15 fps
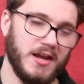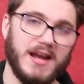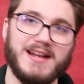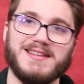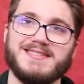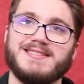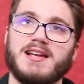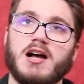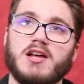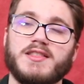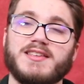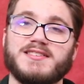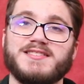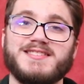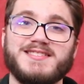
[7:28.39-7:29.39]
it is
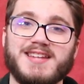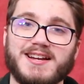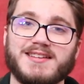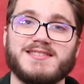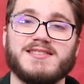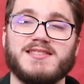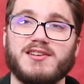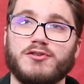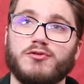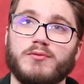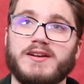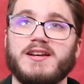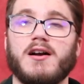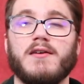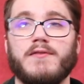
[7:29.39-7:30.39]
the 6th
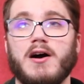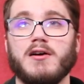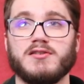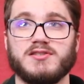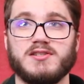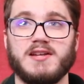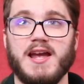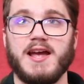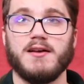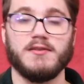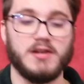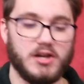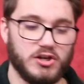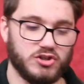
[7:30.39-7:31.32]
degree of our scale.